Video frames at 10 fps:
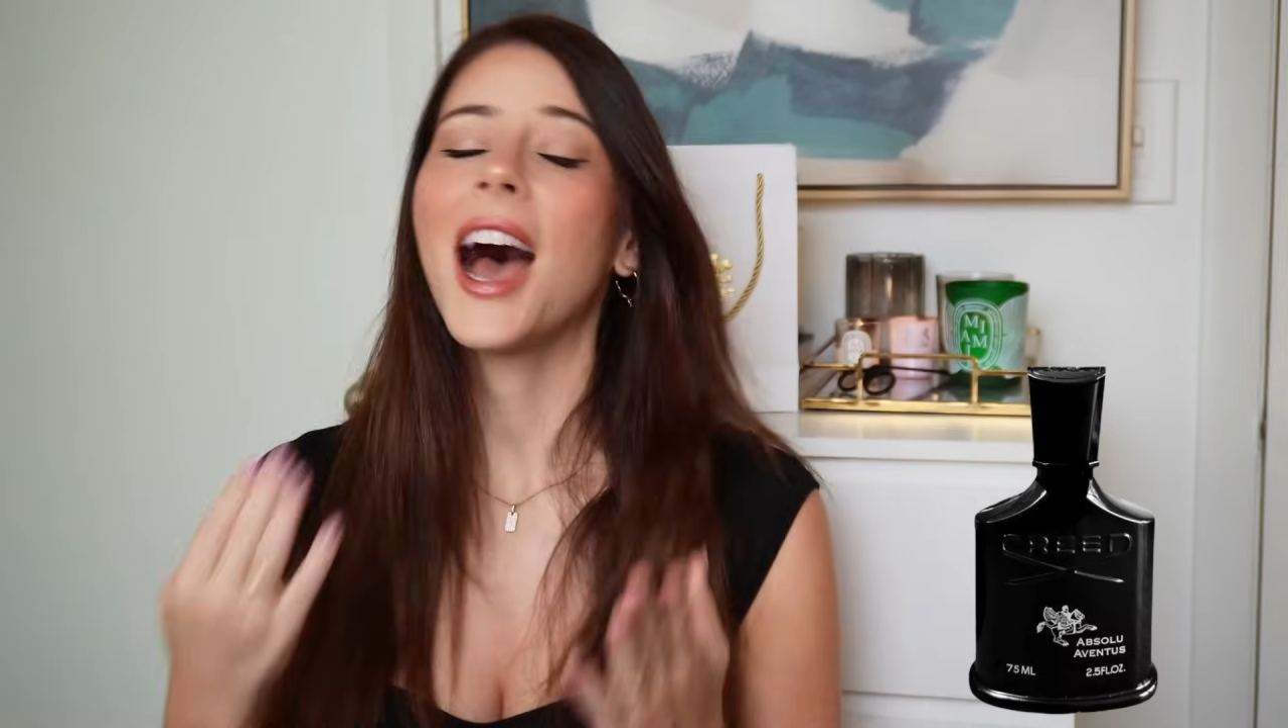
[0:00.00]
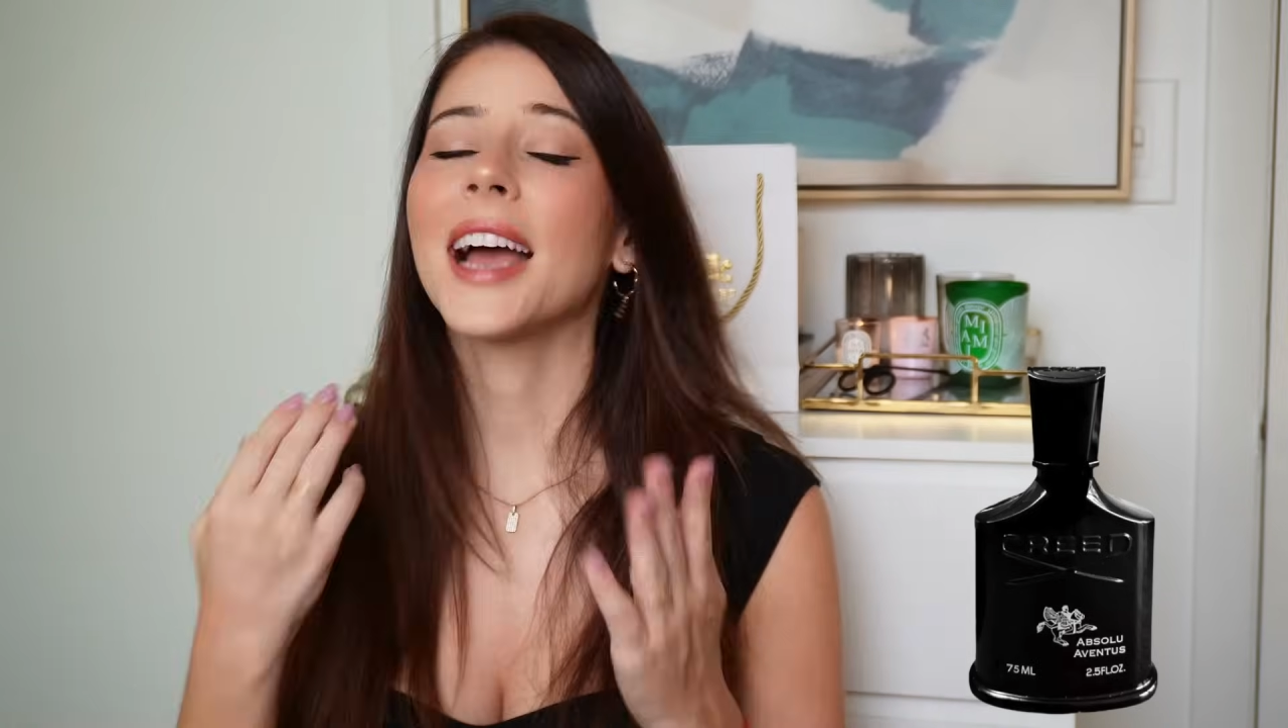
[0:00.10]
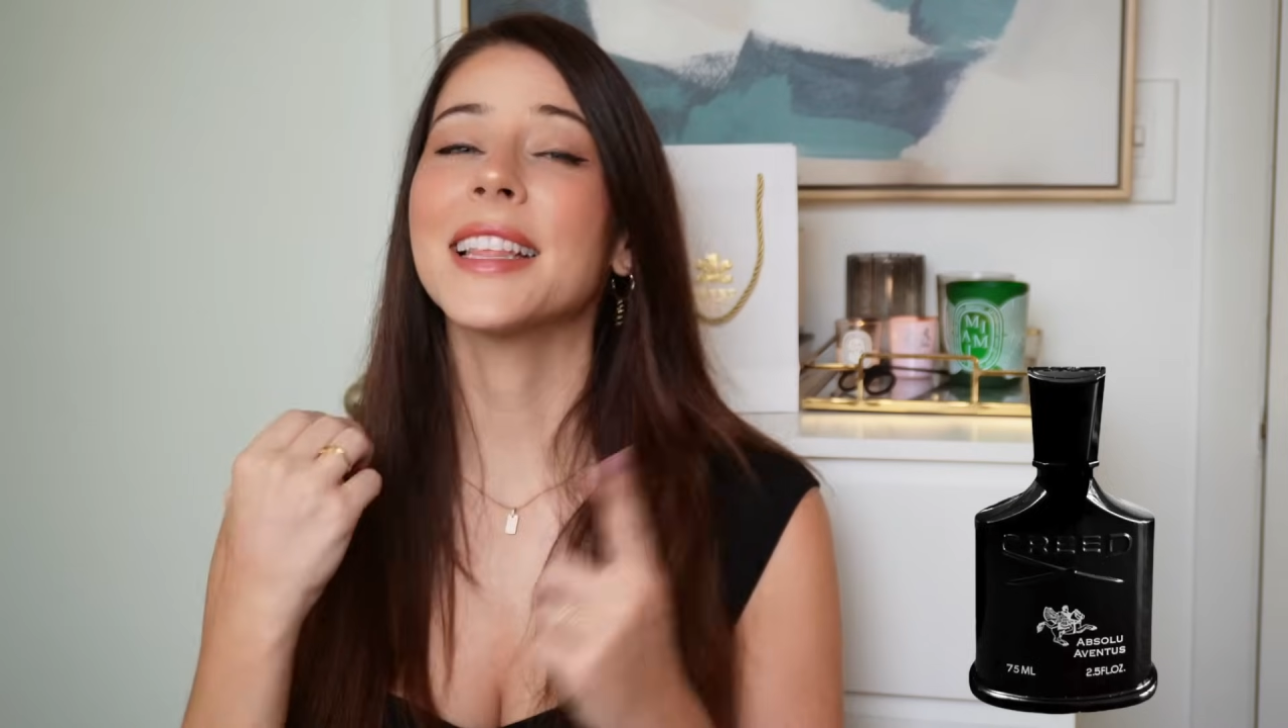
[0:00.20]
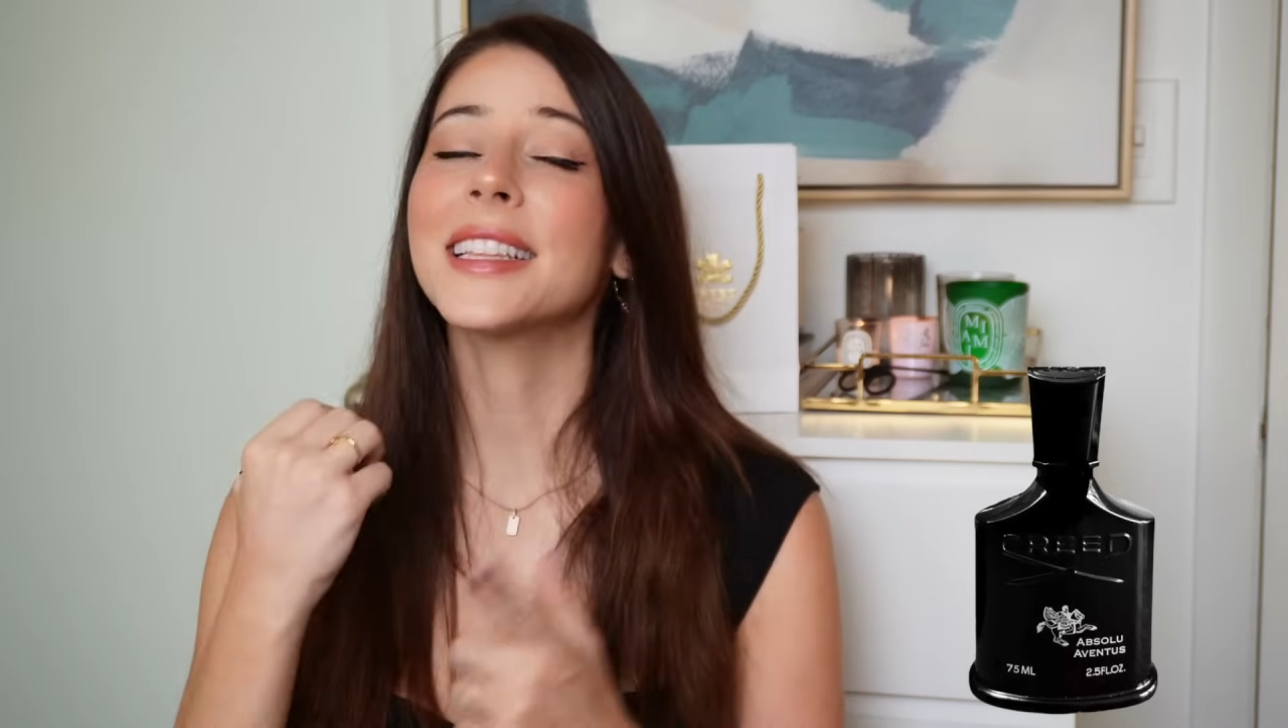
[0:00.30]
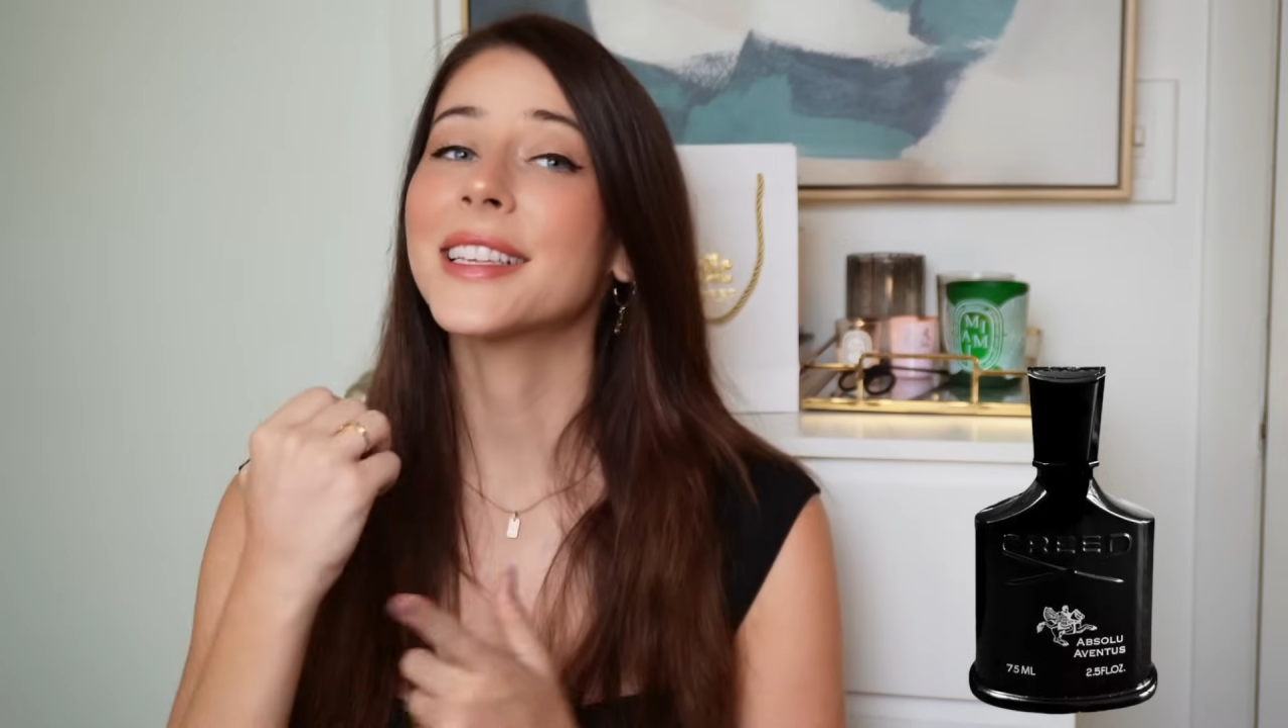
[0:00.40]

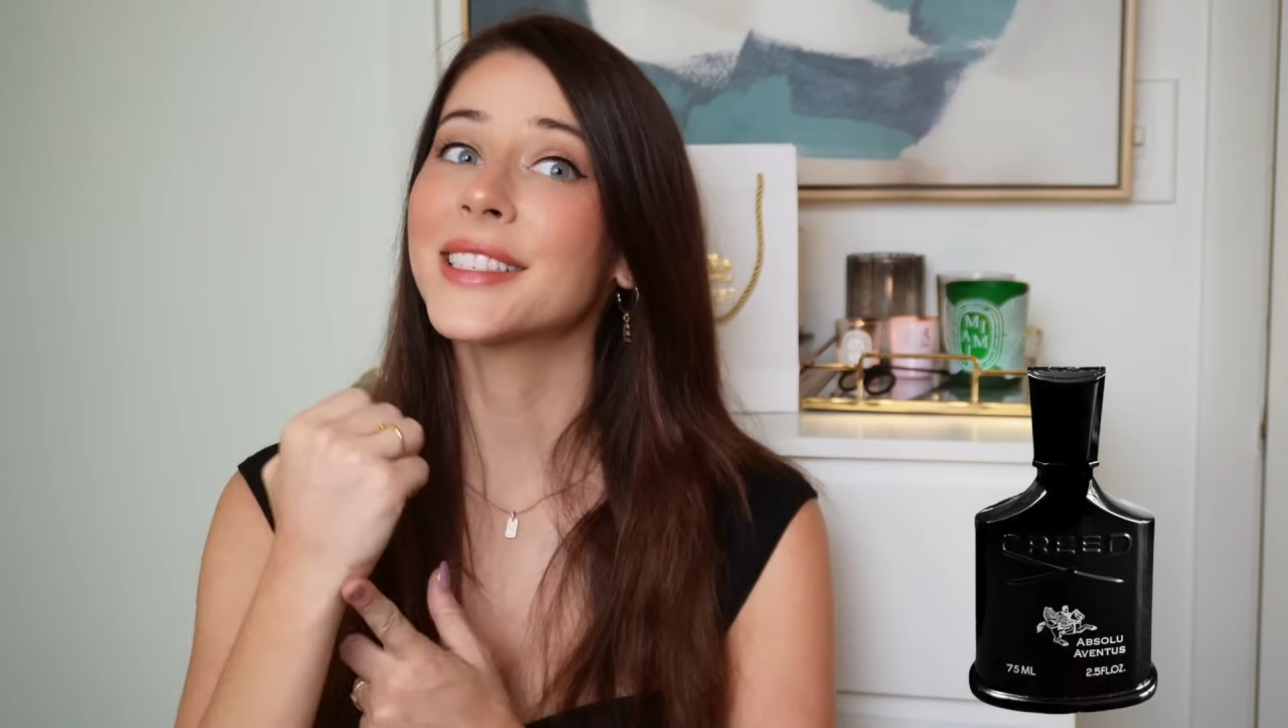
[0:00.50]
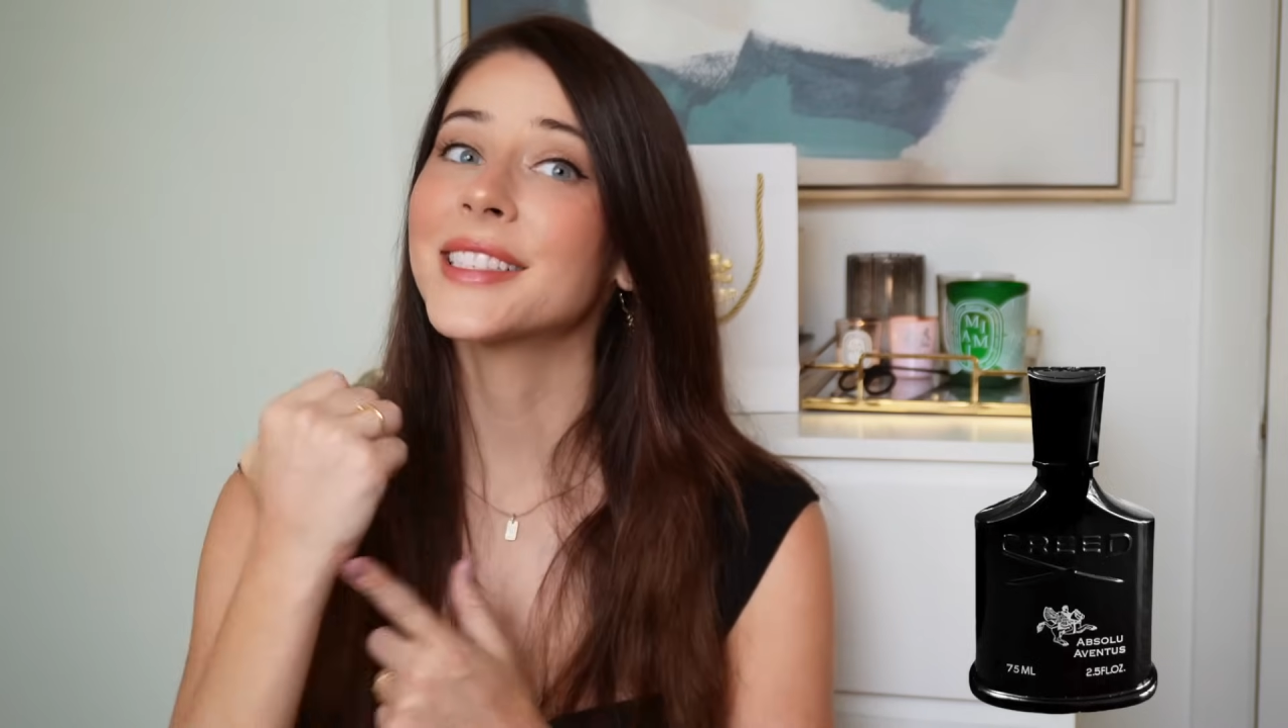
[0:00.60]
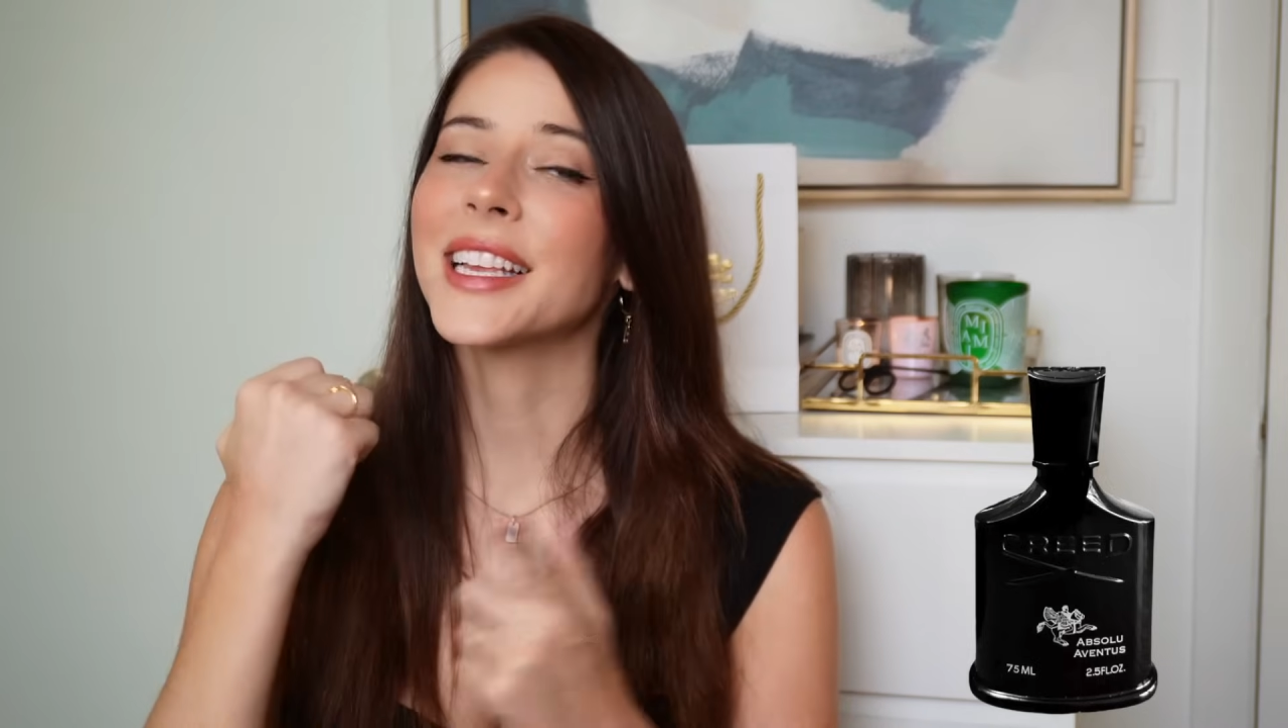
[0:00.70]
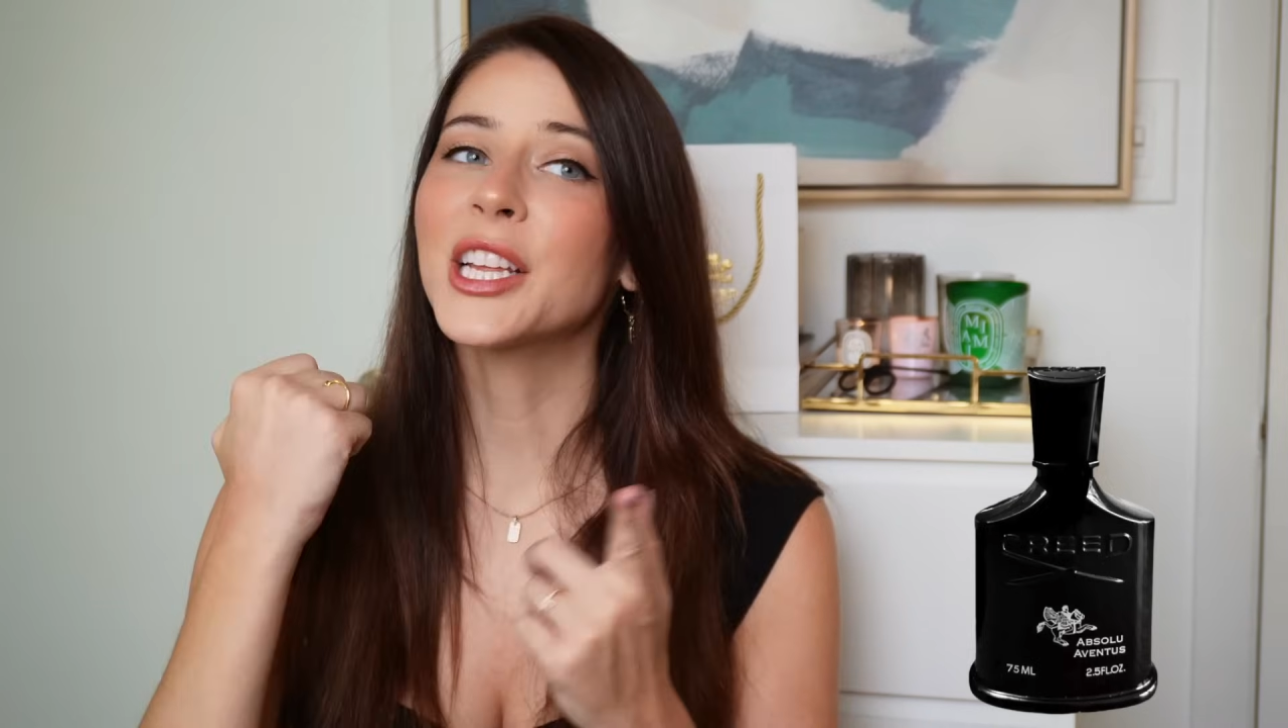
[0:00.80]
I think this is